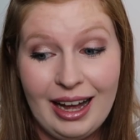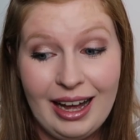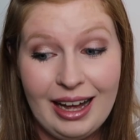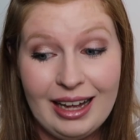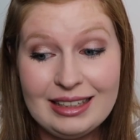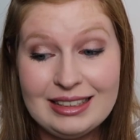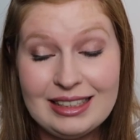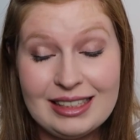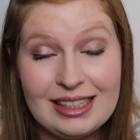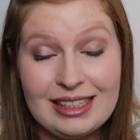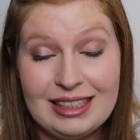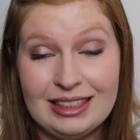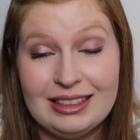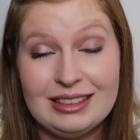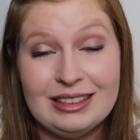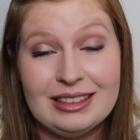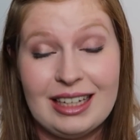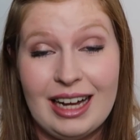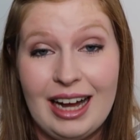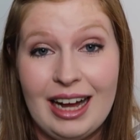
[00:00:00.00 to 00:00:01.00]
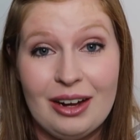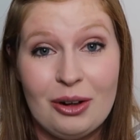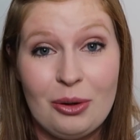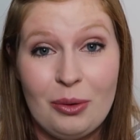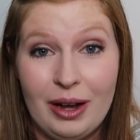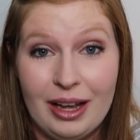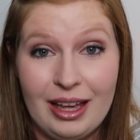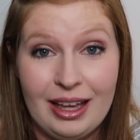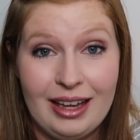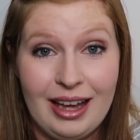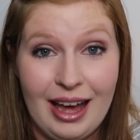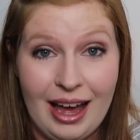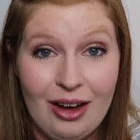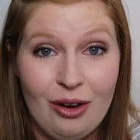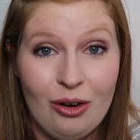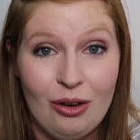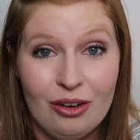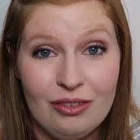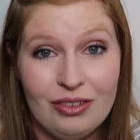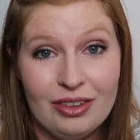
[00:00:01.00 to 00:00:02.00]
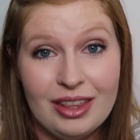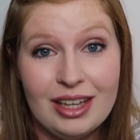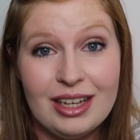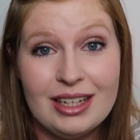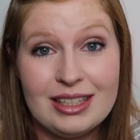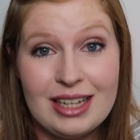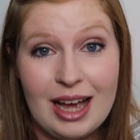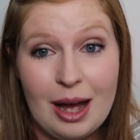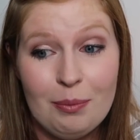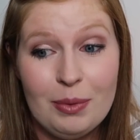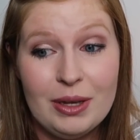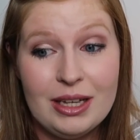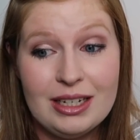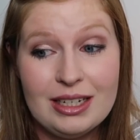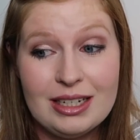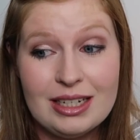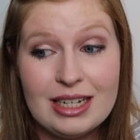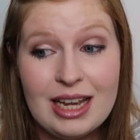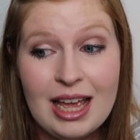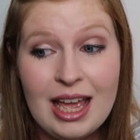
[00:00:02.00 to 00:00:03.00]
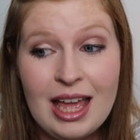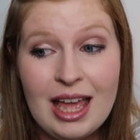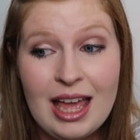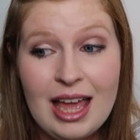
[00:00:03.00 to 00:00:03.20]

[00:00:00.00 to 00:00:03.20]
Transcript: I still can't quite get over that it's happened,